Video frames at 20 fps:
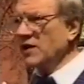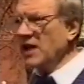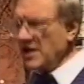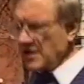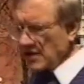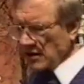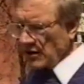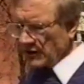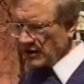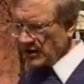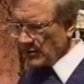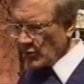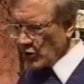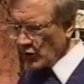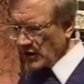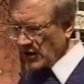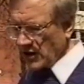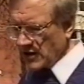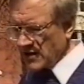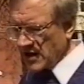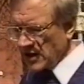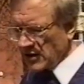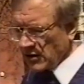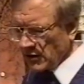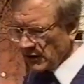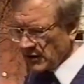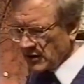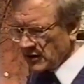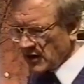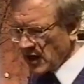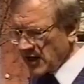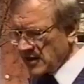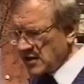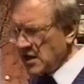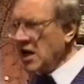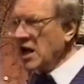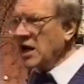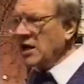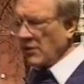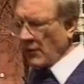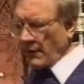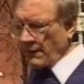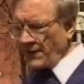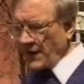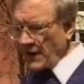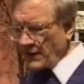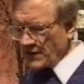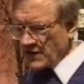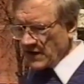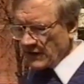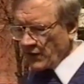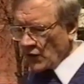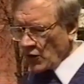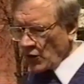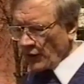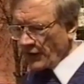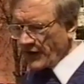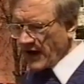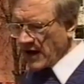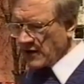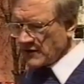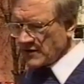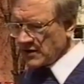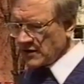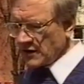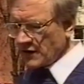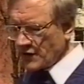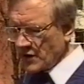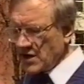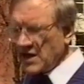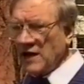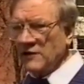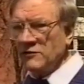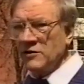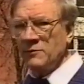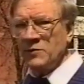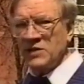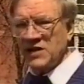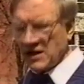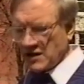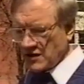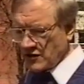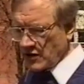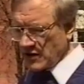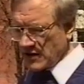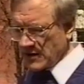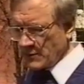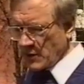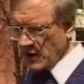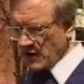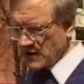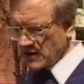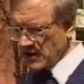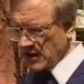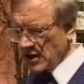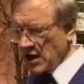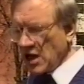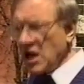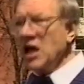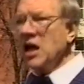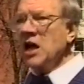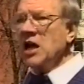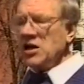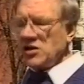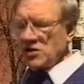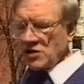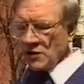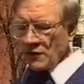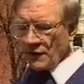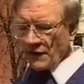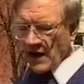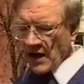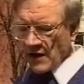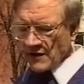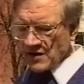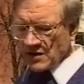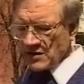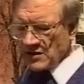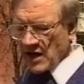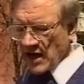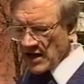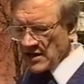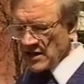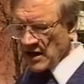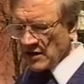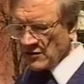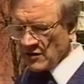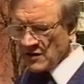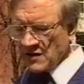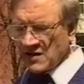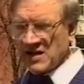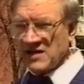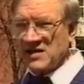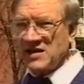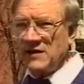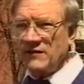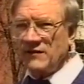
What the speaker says: 8 o'clock in the morning and 10 o'clock at night, there were 54,300 pedestrians passing, 2,960